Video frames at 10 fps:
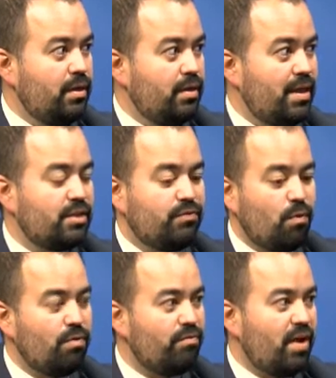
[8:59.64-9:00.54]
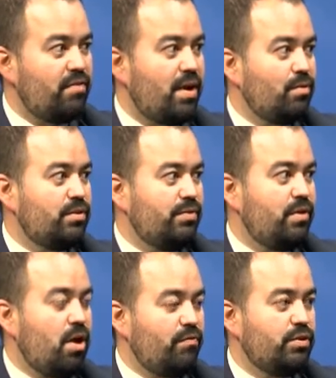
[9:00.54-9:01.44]
That's 4 or 5 hours of an
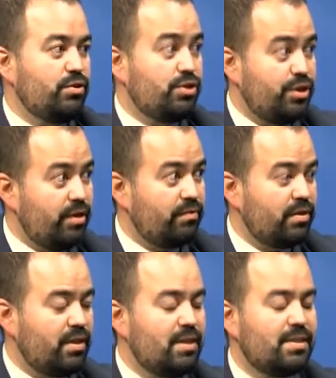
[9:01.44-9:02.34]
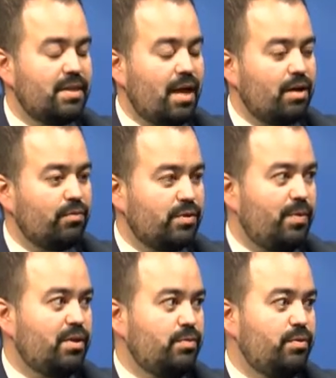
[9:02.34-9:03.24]
officer's shift. That is not a
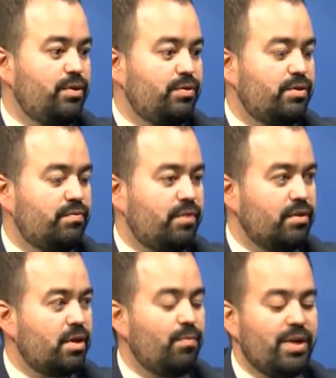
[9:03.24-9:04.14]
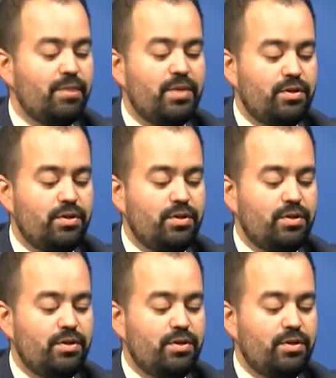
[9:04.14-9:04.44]
responsible use of their time. They can be